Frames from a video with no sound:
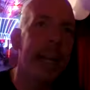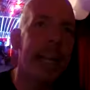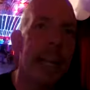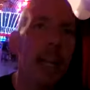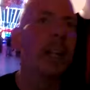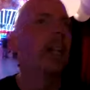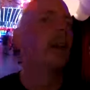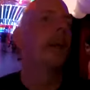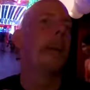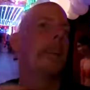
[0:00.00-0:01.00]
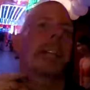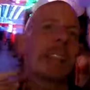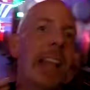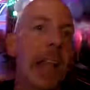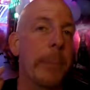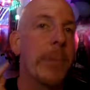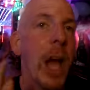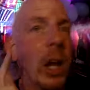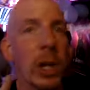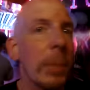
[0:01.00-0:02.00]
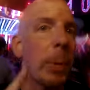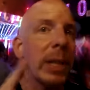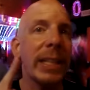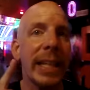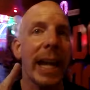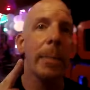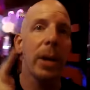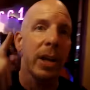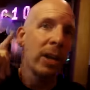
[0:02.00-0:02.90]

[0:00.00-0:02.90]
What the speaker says: idea, because I am not going to point the camera.